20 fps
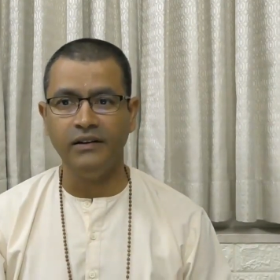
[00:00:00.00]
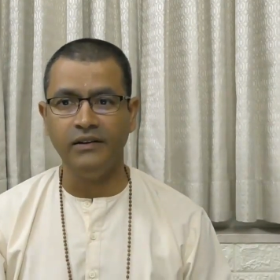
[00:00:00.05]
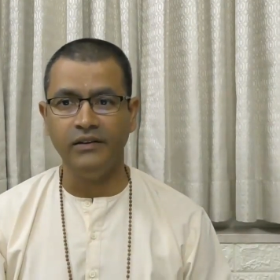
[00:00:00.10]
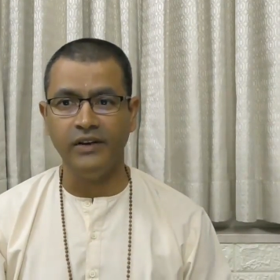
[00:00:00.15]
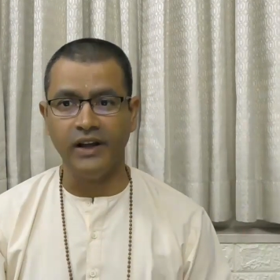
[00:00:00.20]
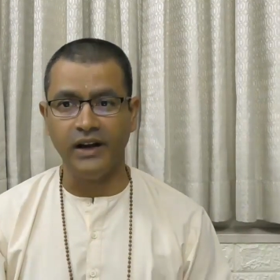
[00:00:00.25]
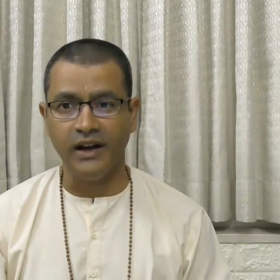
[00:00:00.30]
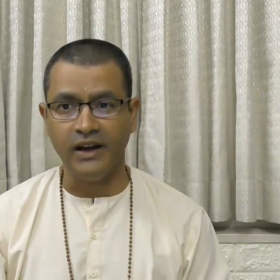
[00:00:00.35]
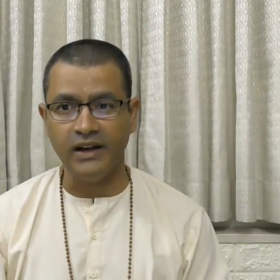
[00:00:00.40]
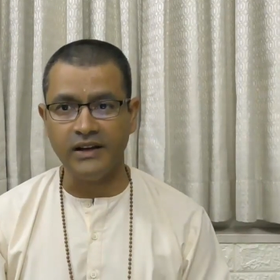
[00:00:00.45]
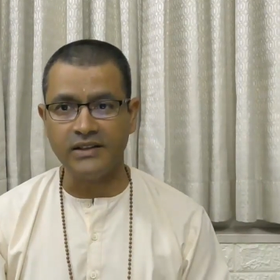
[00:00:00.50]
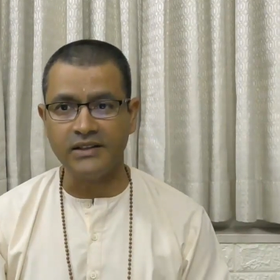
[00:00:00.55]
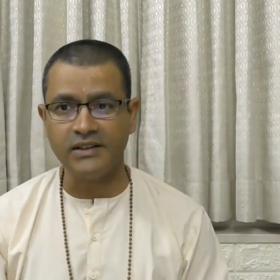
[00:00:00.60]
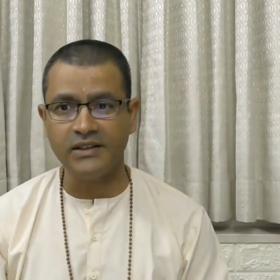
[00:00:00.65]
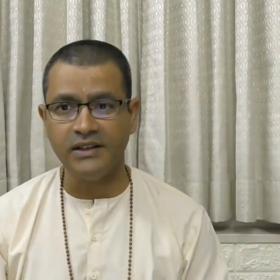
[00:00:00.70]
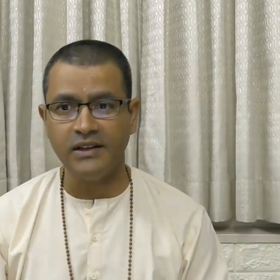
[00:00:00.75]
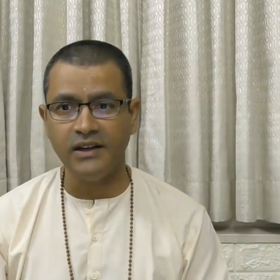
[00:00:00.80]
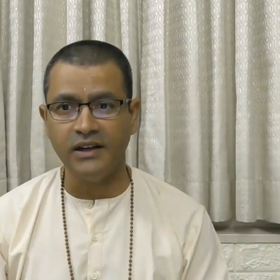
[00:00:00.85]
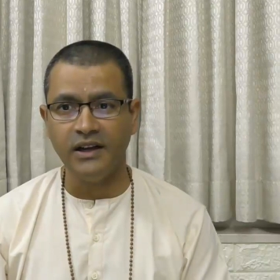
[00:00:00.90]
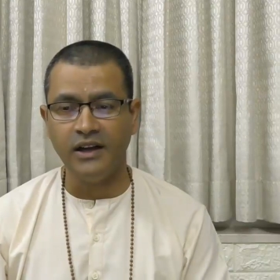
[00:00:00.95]

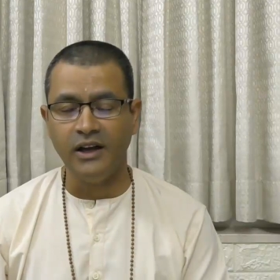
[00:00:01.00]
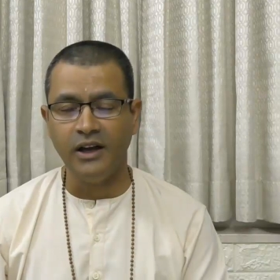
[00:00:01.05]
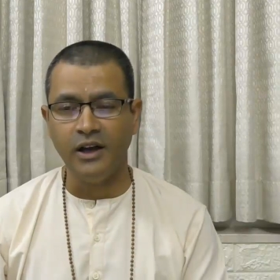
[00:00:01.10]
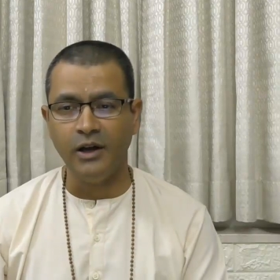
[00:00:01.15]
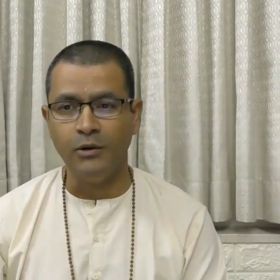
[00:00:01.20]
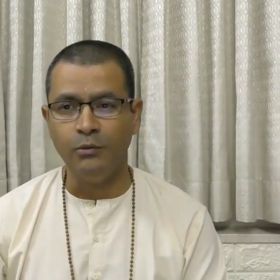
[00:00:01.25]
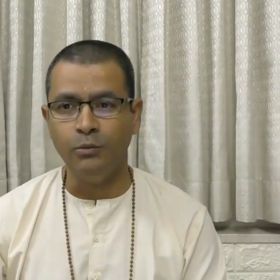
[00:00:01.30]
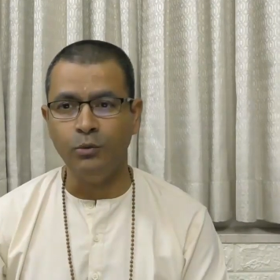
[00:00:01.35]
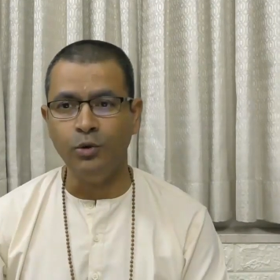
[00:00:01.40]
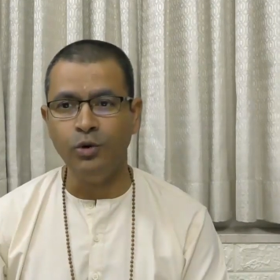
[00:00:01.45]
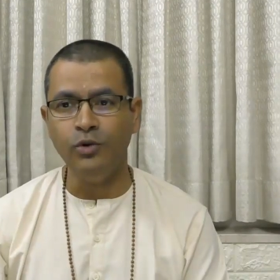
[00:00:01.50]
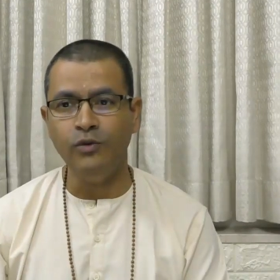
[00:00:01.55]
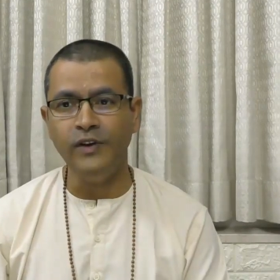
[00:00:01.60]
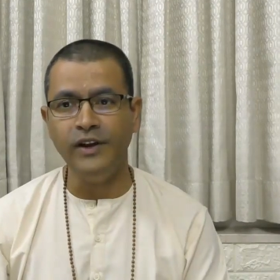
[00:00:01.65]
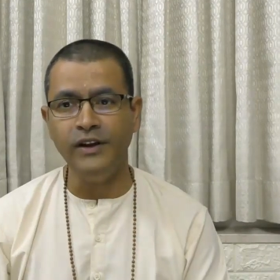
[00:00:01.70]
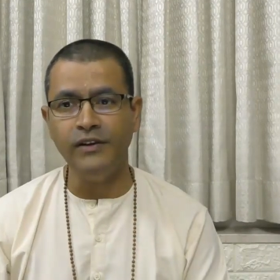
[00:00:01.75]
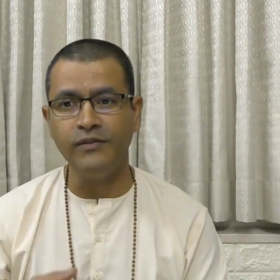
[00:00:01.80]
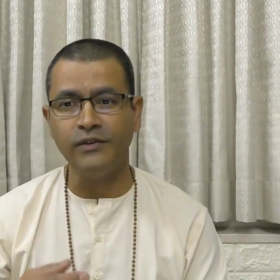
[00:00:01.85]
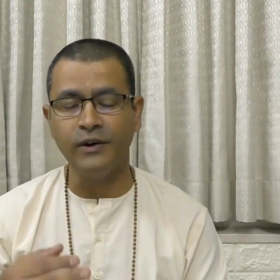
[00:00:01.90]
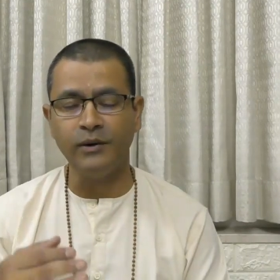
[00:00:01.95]
Whereas
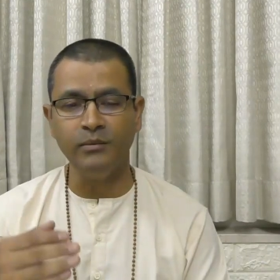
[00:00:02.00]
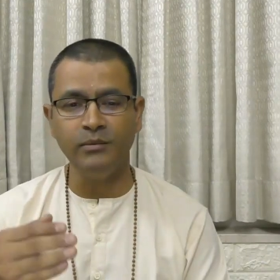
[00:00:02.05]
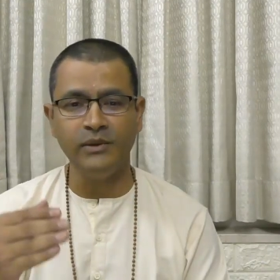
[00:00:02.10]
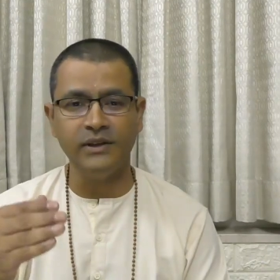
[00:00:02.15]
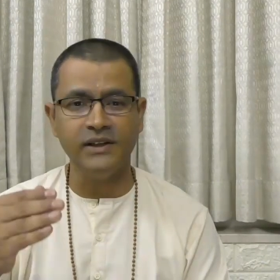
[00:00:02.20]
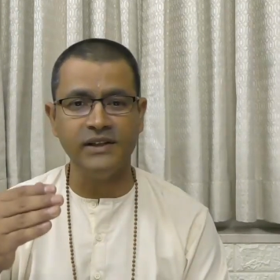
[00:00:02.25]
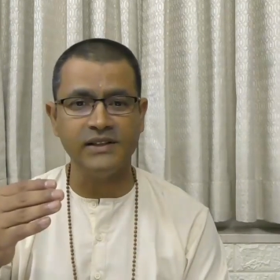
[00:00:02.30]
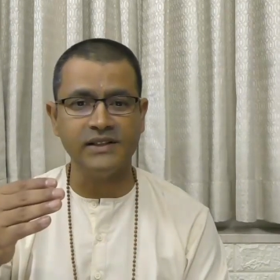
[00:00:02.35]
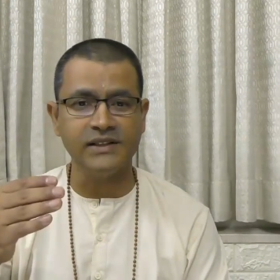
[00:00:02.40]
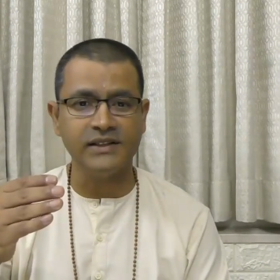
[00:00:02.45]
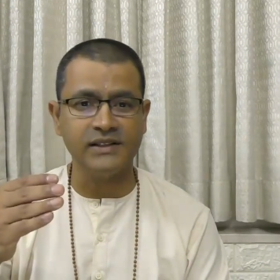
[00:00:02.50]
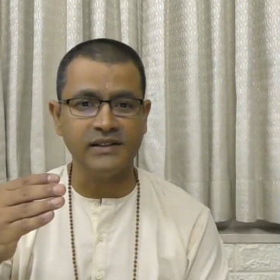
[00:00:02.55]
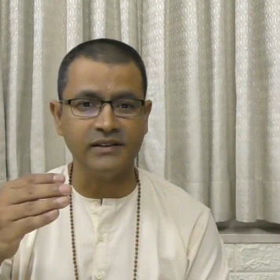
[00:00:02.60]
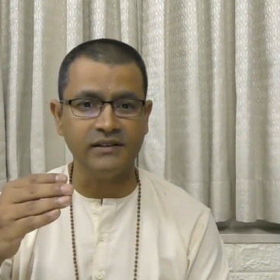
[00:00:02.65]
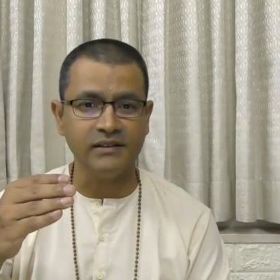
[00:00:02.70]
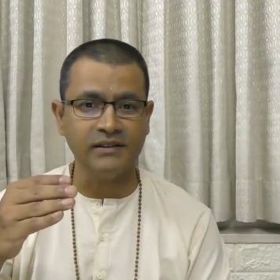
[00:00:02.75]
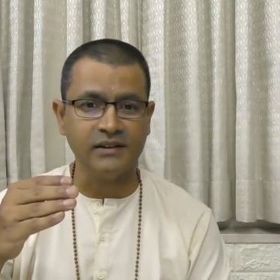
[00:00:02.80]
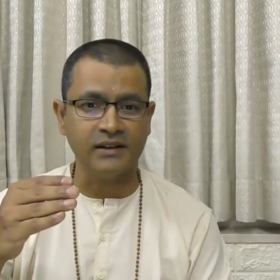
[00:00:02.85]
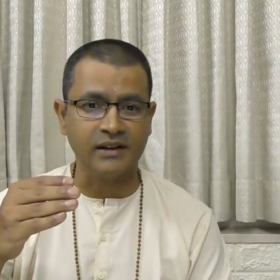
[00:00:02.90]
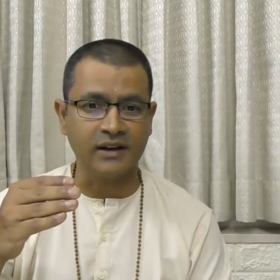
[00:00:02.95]
moving from this